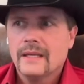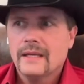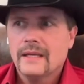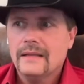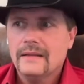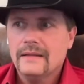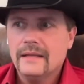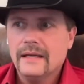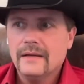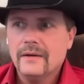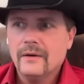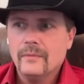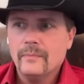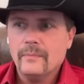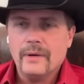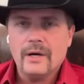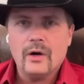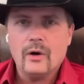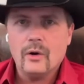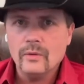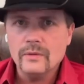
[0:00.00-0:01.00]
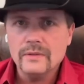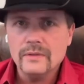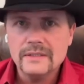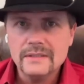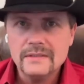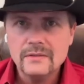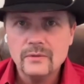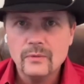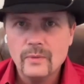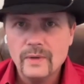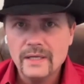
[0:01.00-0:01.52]
and they are beholden
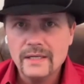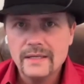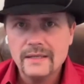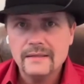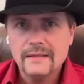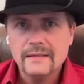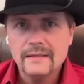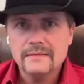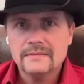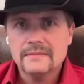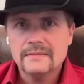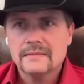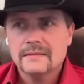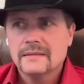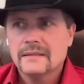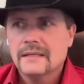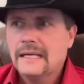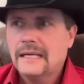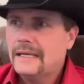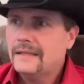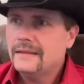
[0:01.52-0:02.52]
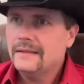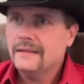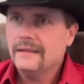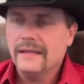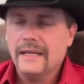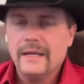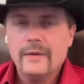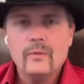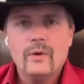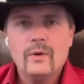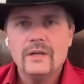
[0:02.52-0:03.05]
to wickedness, then
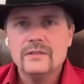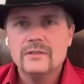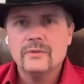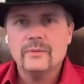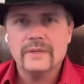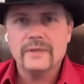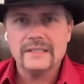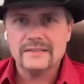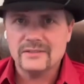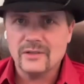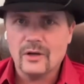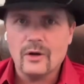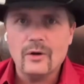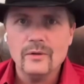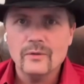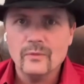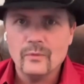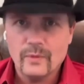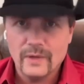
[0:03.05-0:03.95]
they want to exalt